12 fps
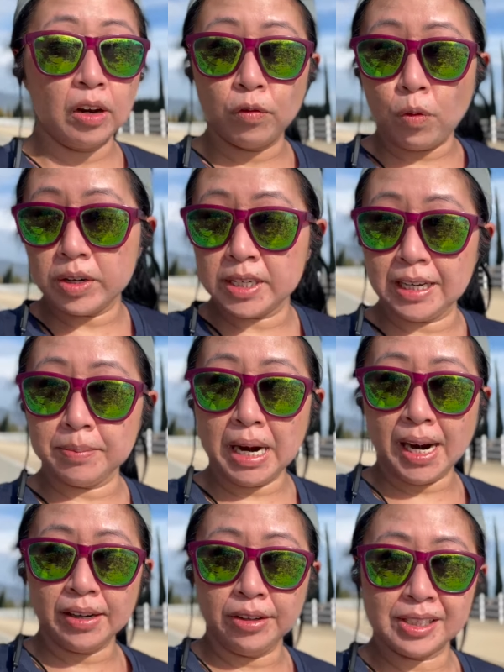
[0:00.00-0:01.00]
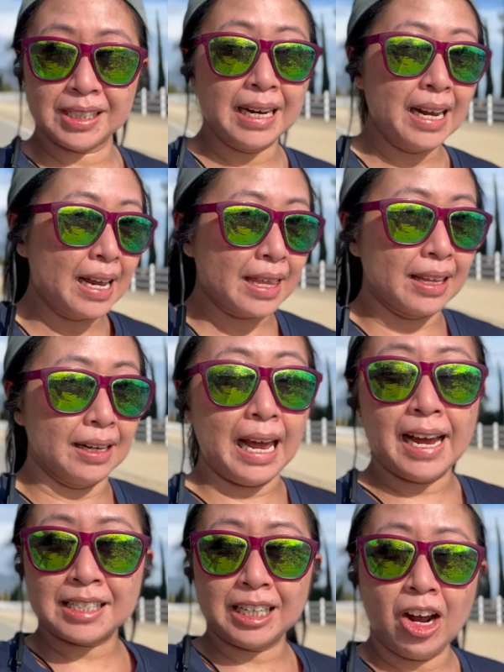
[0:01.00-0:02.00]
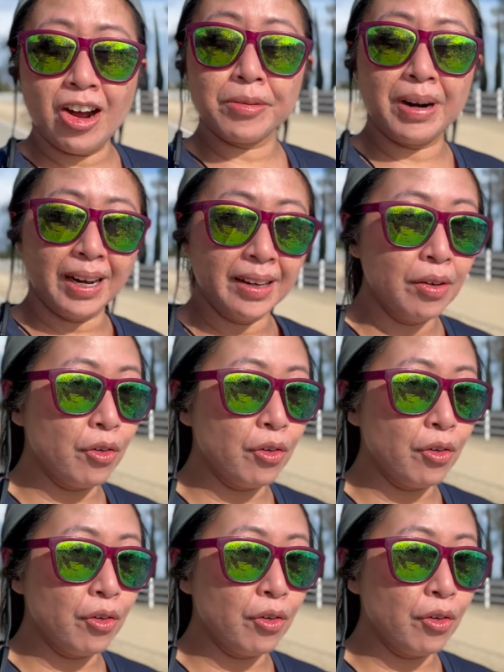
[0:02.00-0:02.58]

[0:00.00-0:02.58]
14 miles, the last long run